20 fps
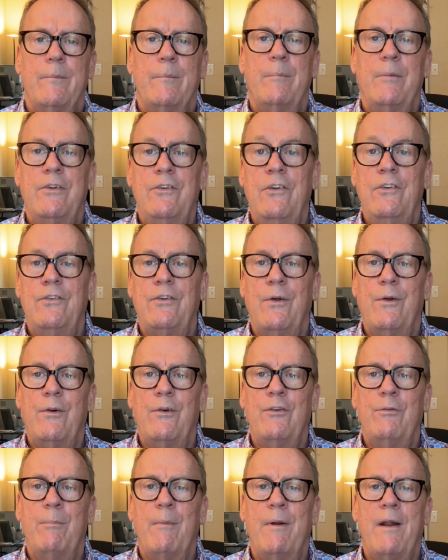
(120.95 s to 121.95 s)
business
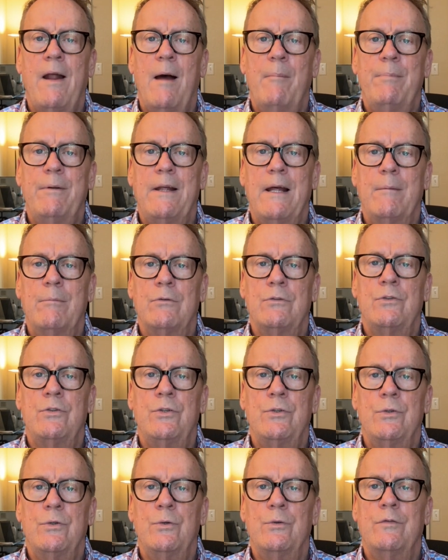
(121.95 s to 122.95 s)
owners may not be able
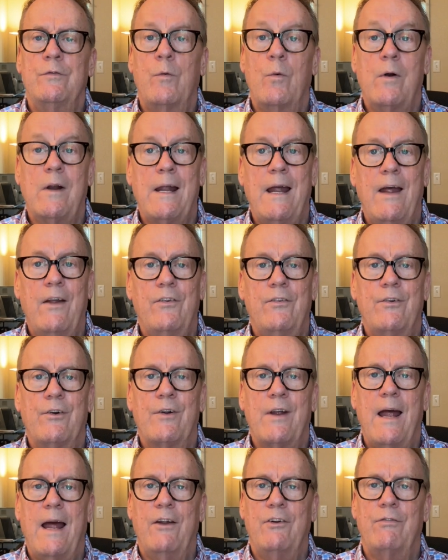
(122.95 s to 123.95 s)
to forecast their
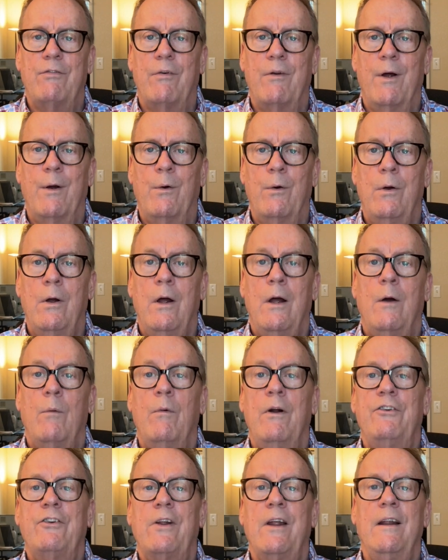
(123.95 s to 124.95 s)
cash flow,
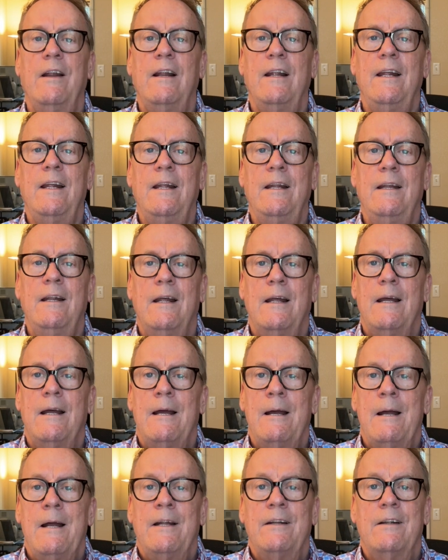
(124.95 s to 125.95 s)
which can lead
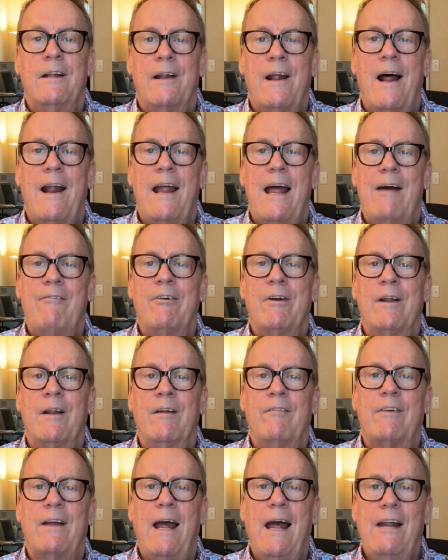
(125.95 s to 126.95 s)
to not having
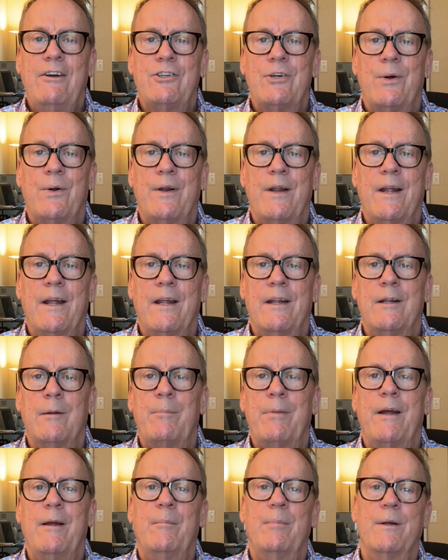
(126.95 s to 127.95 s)
enough cash on hand to
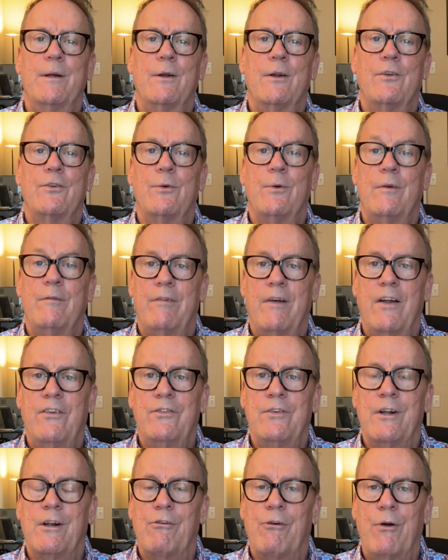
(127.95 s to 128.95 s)
pay bills or invest
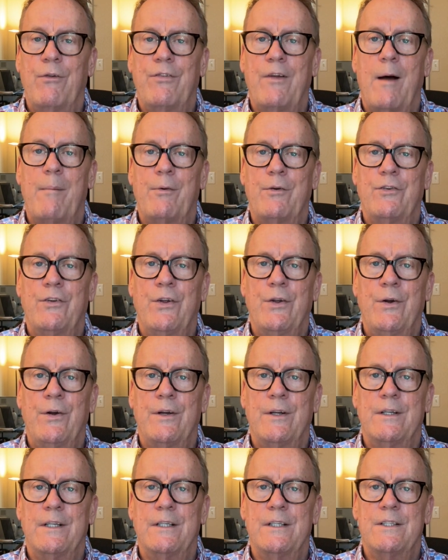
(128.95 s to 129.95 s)
in growth
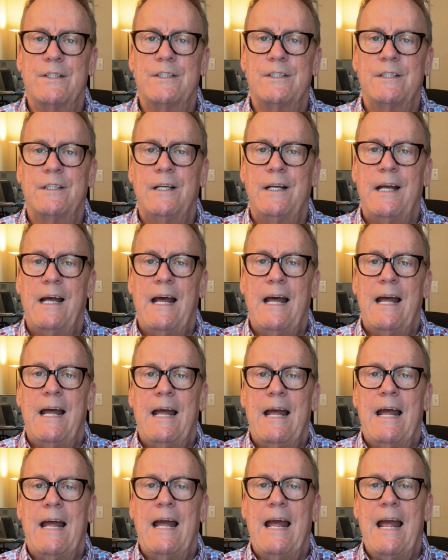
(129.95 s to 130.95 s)
opportunities.
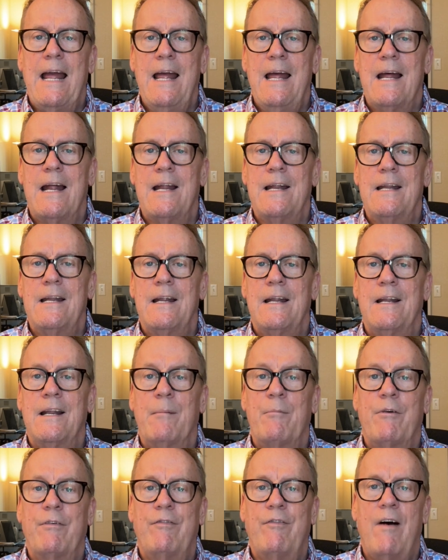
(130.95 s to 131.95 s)
And
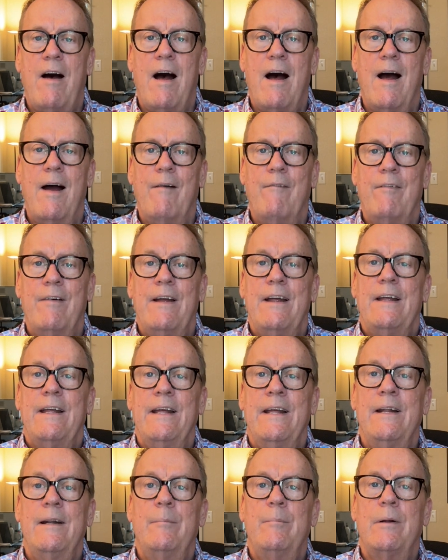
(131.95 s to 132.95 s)
number 5,
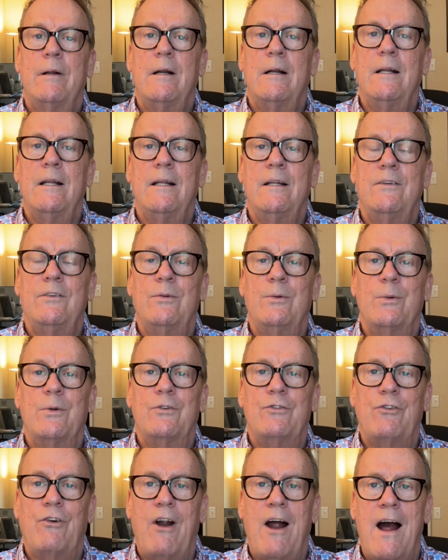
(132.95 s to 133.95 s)
inability to
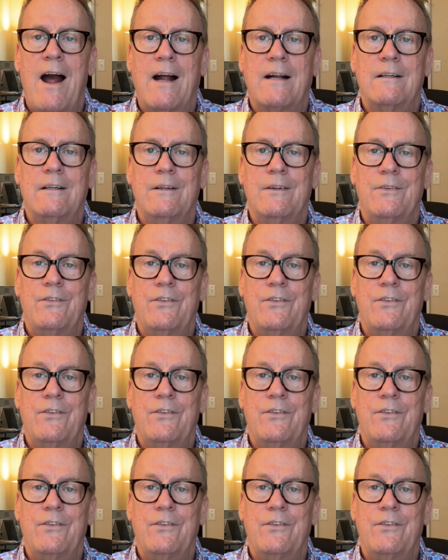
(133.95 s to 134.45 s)
track